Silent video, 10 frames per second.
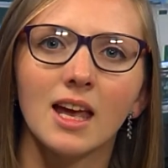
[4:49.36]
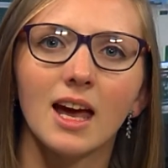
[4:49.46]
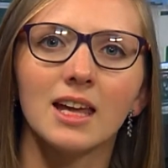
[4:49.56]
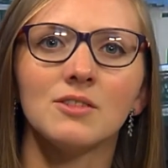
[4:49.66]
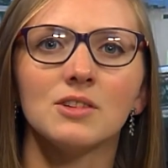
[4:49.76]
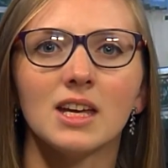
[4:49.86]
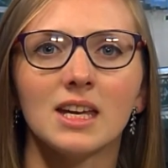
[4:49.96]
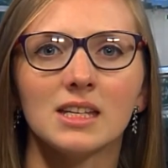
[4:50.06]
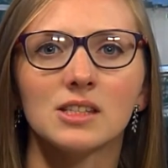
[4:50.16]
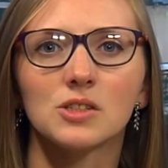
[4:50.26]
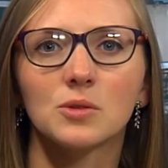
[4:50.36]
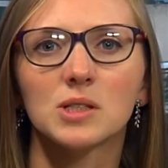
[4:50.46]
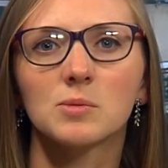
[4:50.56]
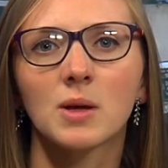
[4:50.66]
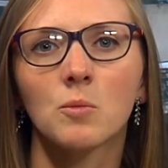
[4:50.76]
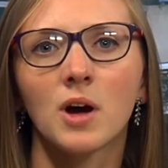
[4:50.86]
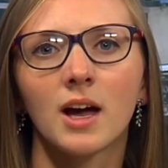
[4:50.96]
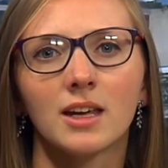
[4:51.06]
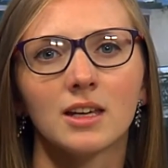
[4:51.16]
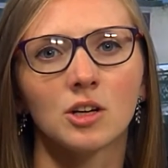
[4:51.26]
and if it is, to explain
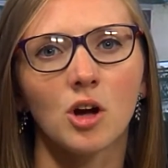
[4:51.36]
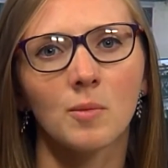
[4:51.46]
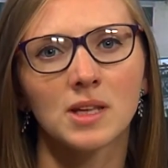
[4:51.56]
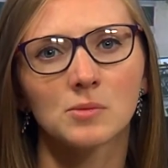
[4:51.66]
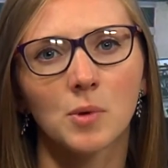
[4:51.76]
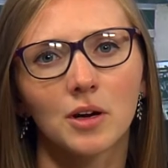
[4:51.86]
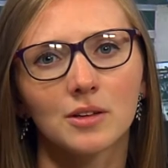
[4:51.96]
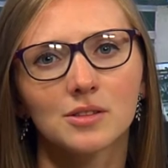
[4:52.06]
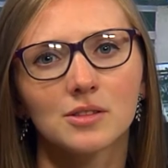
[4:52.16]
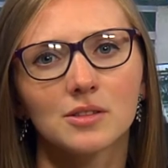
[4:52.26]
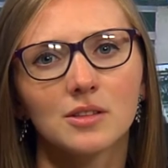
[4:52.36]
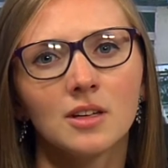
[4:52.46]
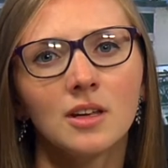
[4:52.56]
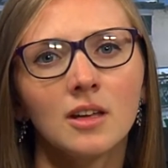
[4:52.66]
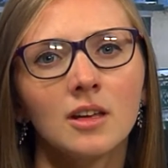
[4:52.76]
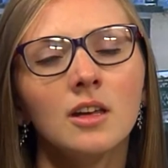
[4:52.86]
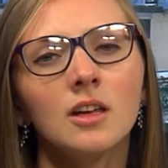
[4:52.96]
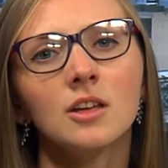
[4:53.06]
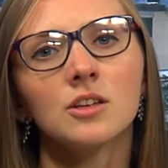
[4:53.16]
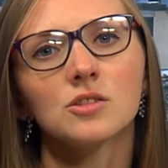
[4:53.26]
why in a comments box.
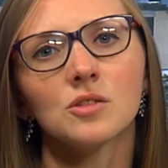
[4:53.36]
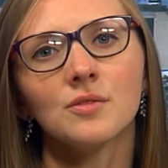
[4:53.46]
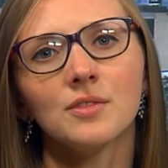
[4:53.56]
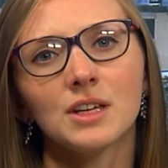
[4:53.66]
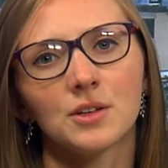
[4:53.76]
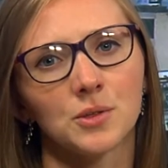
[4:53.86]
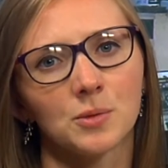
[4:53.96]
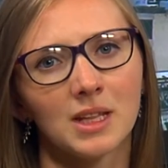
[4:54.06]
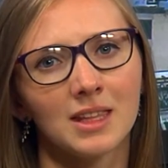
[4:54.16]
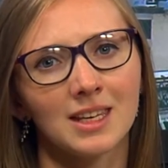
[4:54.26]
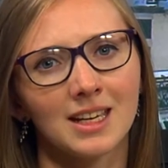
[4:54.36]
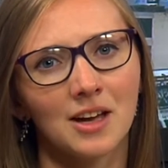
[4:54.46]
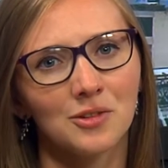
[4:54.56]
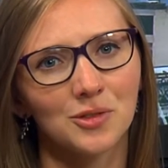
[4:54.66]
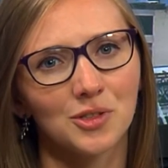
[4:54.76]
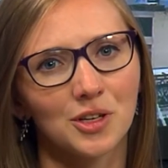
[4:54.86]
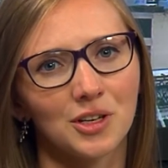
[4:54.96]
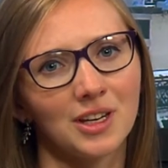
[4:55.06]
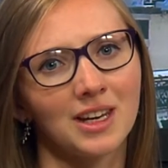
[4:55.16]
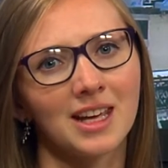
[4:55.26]
Some fields within the accounts
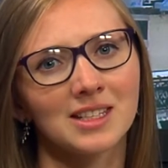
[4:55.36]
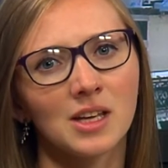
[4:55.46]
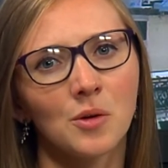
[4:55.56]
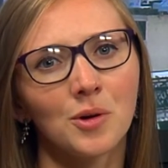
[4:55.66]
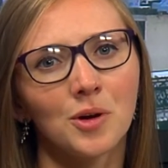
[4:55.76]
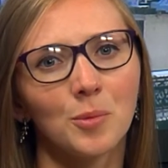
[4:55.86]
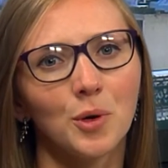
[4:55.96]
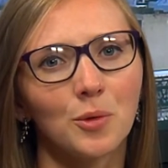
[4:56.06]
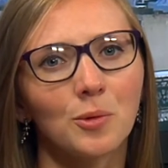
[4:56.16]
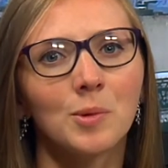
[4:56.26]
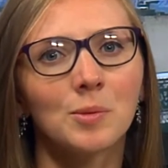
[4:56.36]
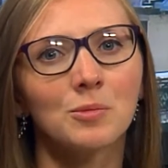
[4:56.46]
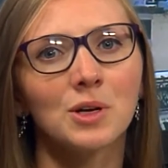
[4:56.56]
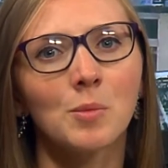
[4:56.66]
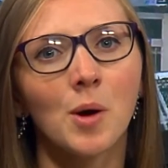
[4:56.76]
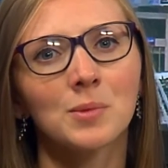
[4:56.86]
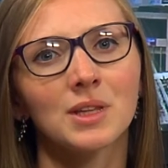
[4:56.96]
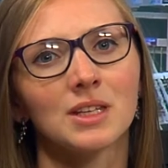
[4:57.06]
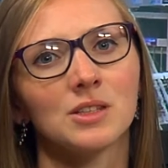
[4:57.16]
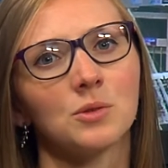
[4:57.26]
return and Excel workbook will be
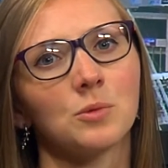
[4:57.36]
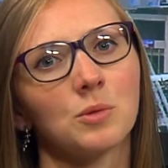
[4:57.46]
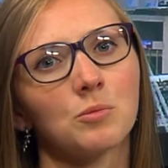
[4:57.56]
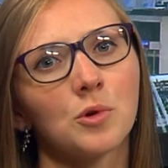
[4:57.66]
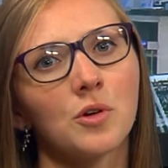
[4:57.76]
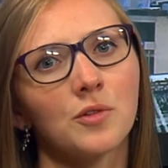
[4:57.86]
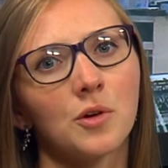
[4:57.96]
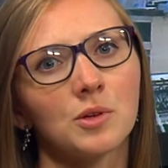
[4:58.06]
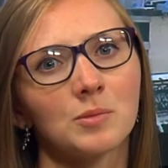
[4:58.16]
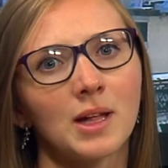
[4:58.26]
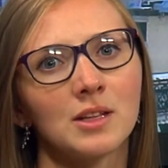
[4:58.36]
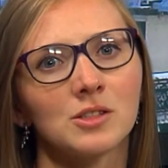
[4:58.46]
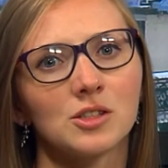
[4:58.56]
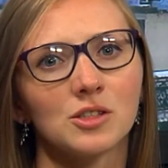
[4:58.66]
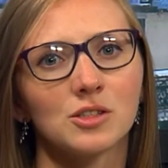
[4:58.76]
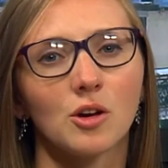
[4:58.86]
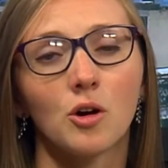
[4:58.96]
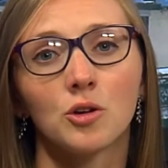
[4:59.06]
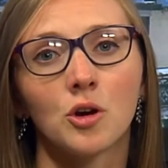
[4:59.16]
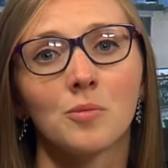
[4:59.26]
pre-populated with brought forward balances
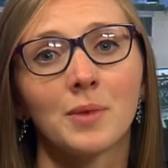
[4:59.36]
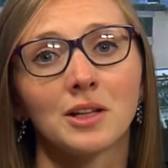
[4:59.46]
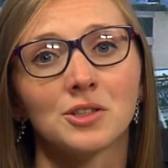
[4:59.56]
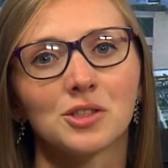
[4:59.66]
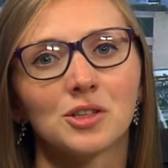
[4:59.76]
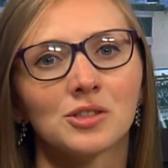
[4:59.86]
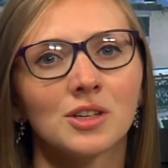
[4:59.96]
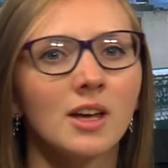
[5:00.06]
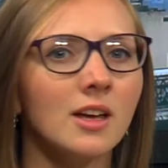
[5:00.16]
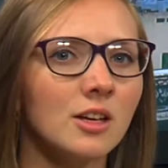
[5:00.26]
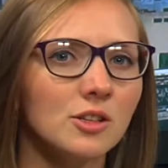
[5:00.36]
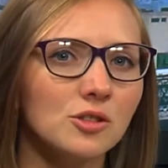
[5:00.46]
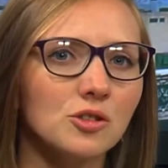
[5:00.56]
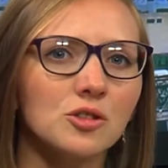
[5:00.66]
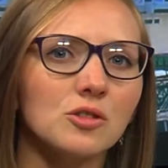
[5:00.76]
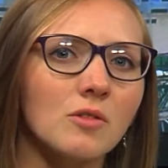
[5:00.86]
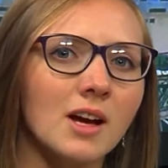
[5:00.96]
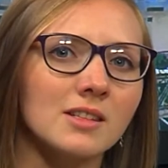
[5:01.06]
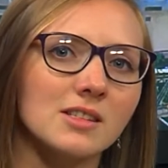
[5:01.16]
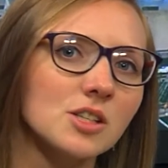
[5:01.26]
or known balances, such as
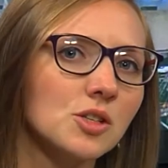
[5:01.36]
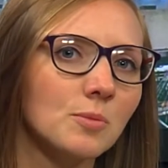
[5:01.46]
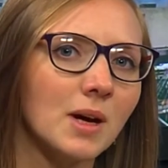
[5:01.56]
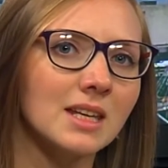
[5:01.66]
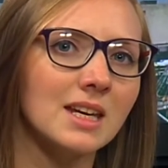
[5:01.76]
grants issued by the